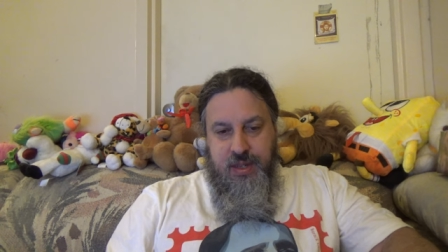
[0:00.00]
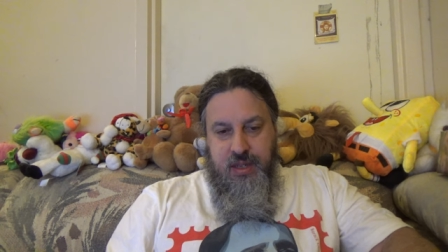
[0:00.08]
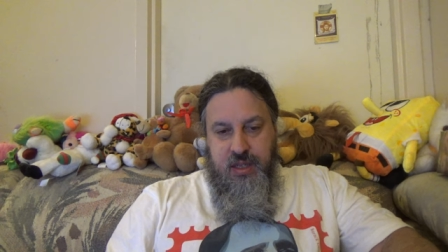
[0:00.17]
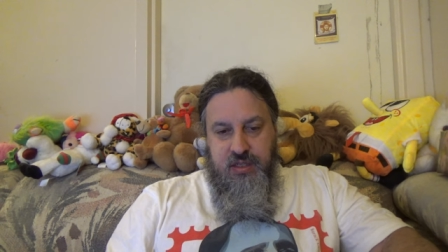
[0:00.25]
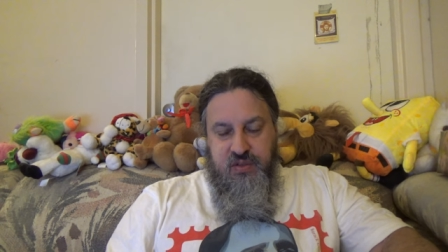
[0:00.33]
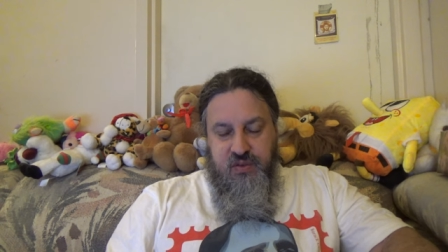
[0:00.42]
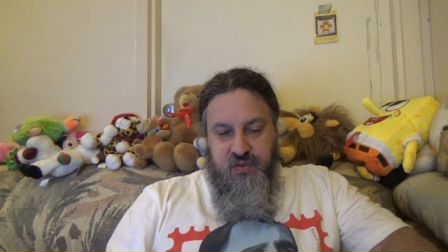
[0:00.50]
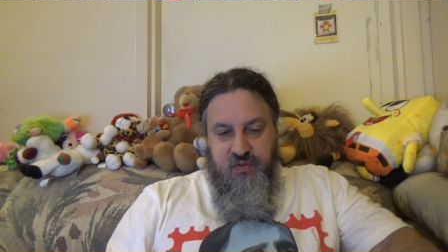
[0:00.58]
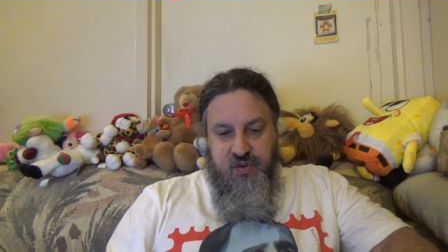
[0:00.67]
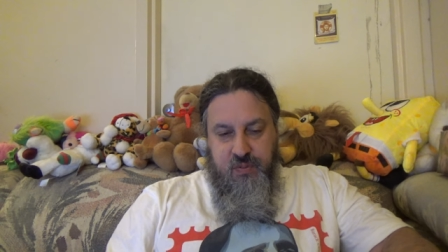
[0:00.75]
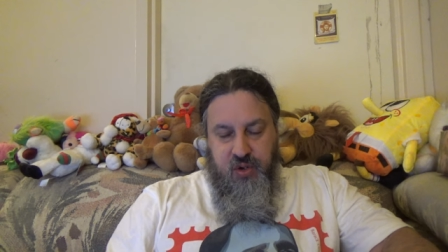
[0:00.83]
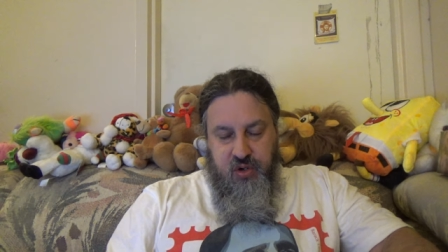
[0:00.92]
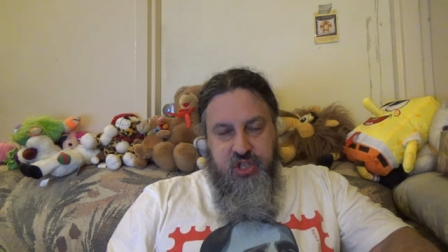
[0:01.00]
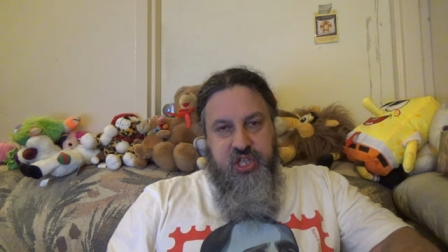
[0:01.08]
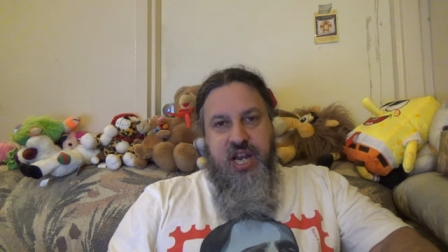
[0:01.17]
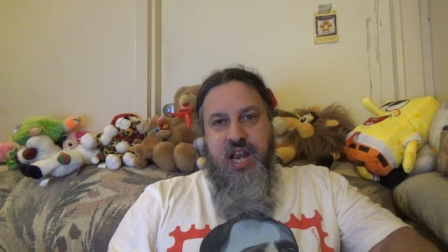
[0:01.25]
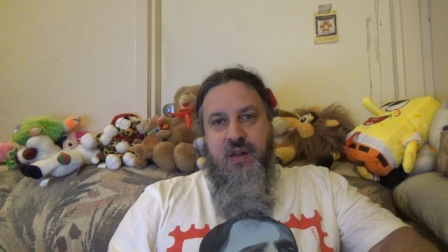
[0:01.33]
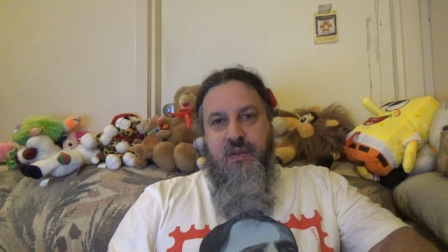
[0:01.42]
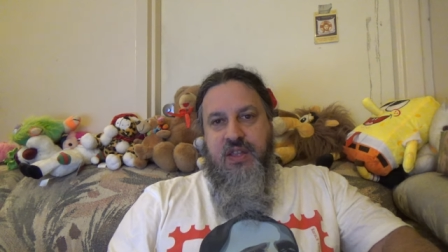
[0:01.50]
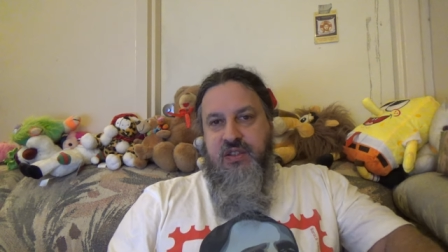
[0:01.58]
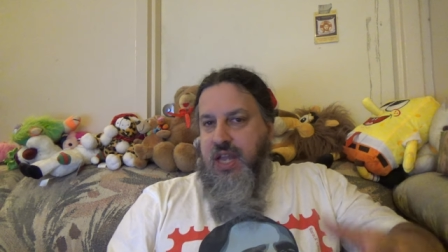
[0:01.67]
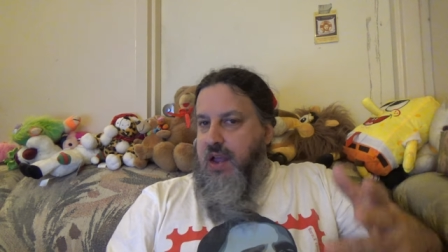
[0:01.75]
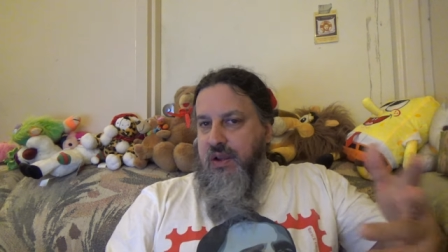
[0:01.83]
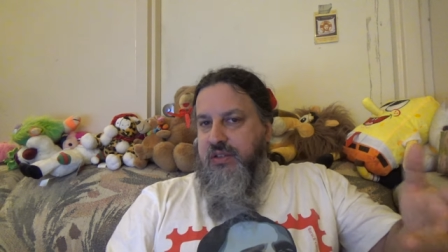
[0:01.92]
it's from her channel.
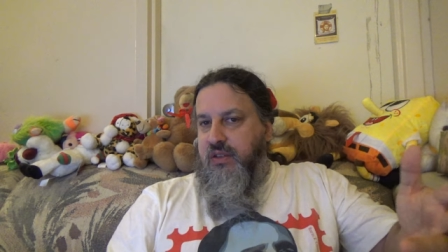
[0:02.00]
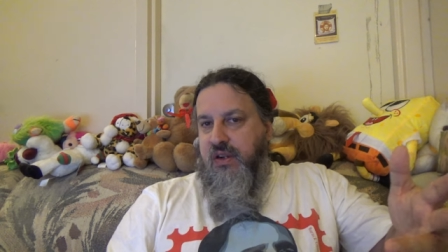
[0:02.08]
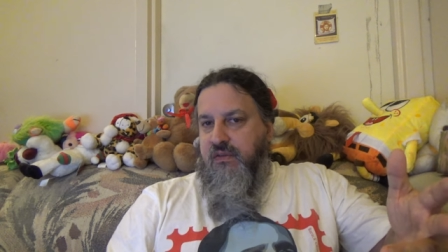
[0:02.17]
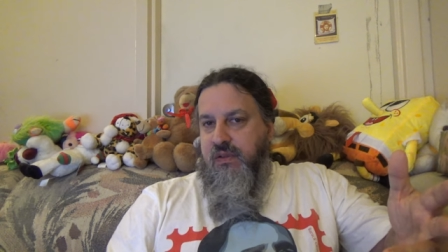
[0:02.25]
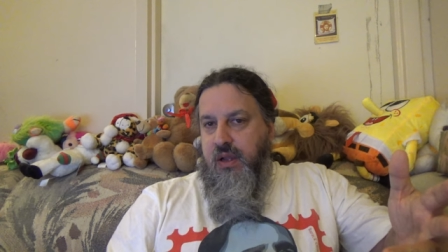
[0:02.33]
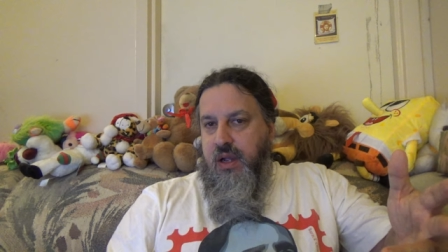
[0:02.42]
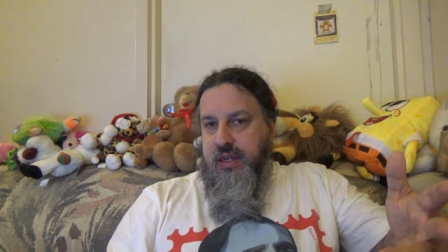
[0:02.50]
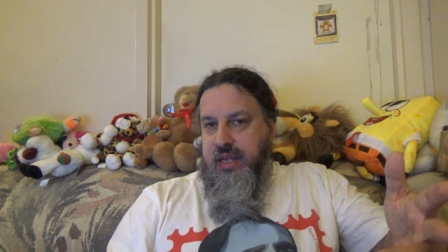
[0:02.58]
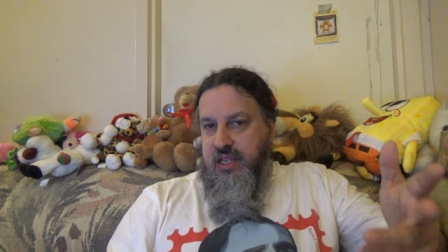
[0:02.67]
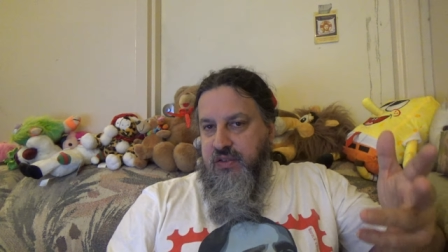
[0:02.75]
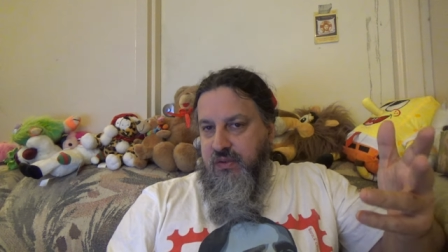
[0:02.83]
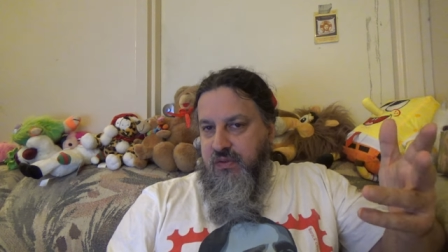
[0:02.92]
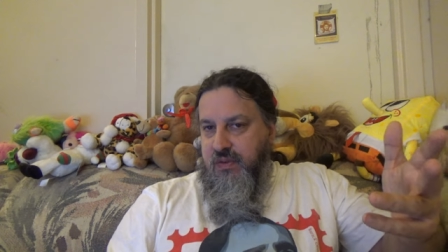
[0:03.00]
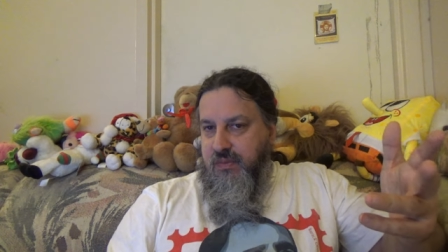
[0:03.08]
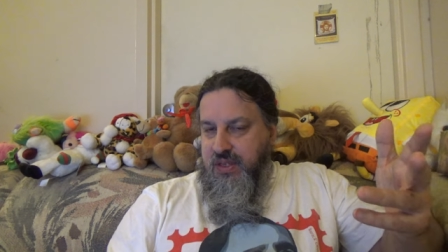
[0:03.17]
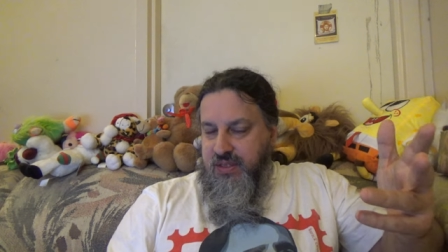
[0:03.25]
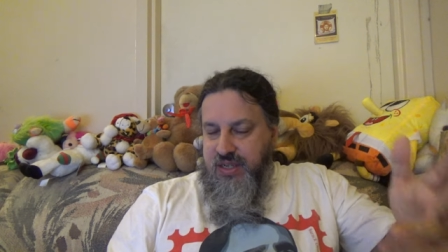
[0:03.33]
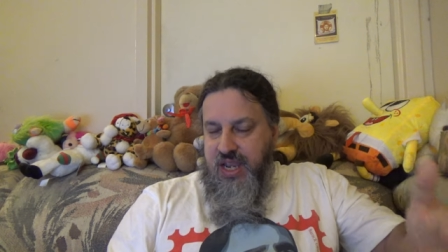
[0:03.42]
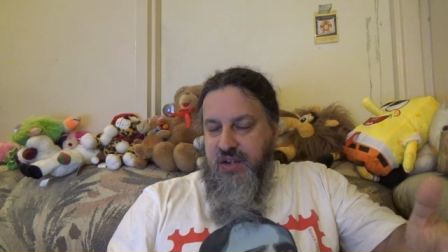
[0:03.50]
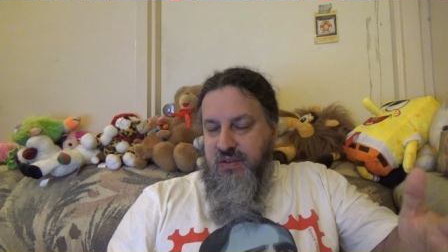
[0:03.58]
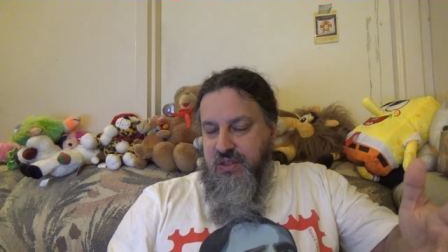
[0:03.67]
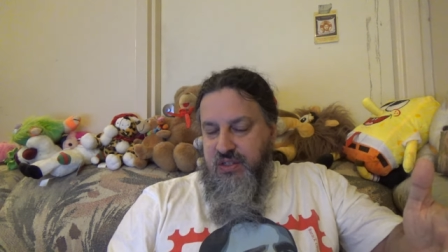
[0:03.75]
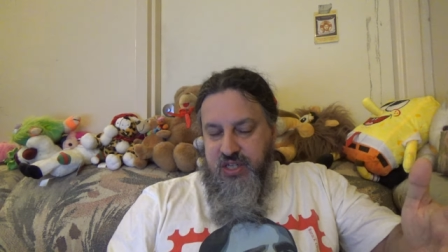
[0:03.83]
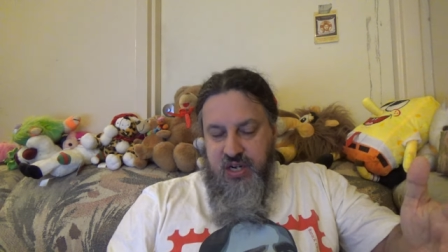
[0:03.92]
That's how I started vlogging. It's from
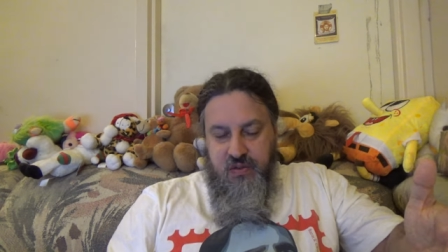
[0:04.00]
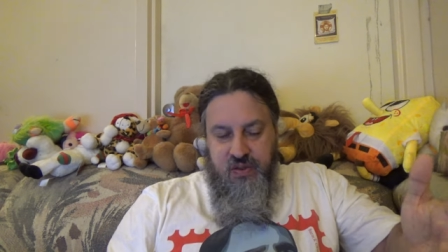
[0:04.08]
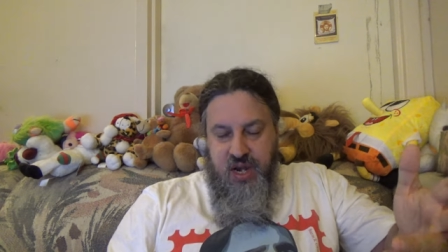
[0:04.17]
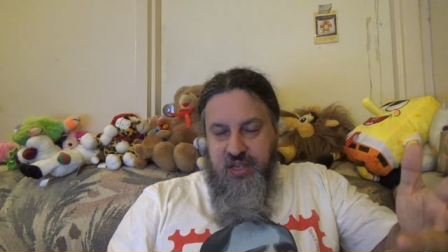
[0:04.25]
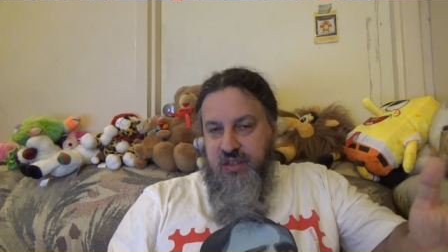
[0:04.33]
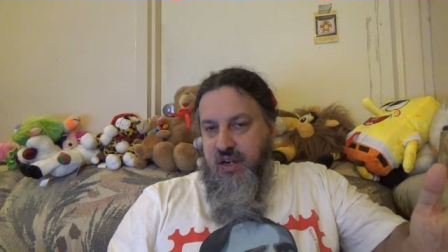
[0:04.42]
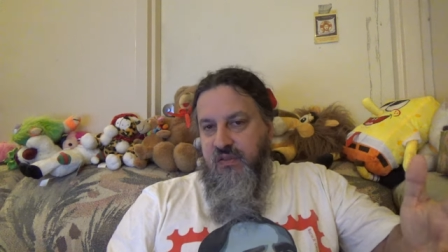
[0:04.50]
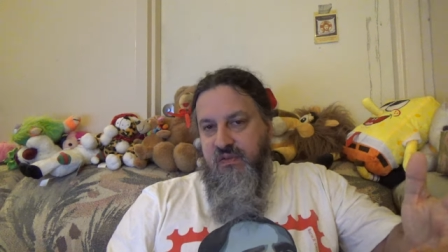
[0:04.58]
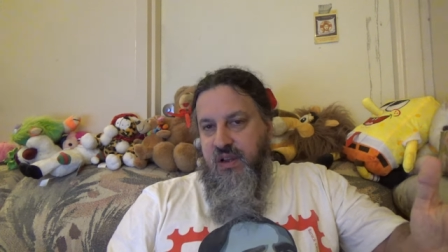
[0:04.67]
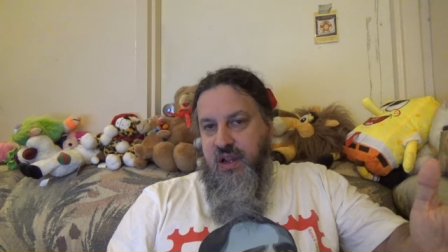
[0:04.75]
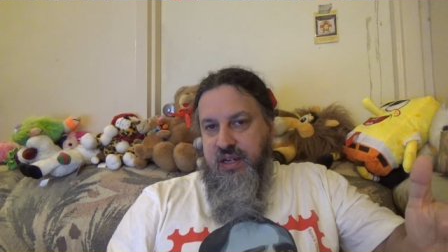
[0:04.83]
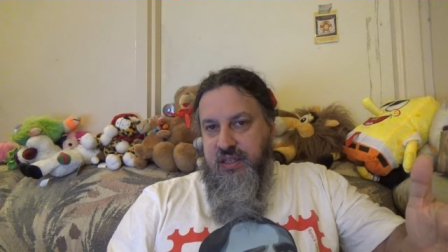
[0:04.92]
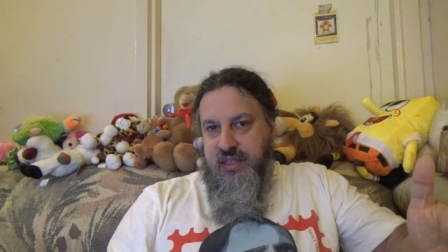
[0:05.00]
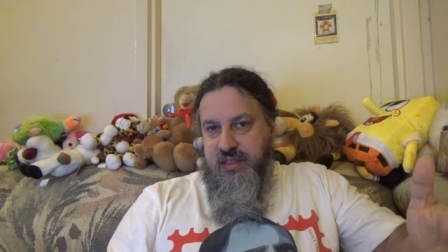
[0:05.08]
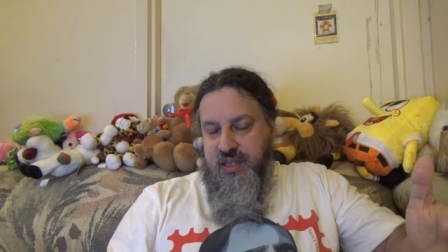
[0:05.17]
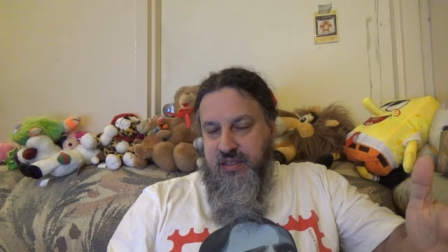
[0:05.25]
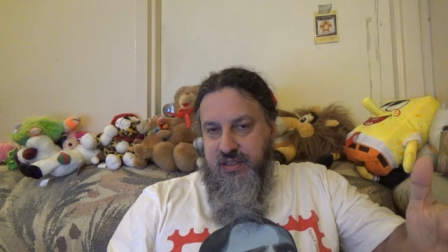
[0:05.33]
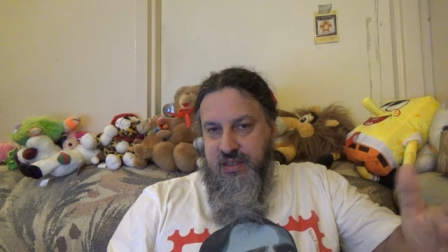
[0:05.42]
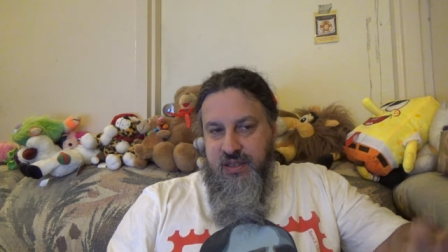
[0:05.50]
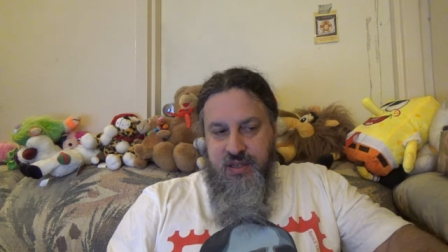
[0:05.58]
Cassandra's channel that I started vlogging like this.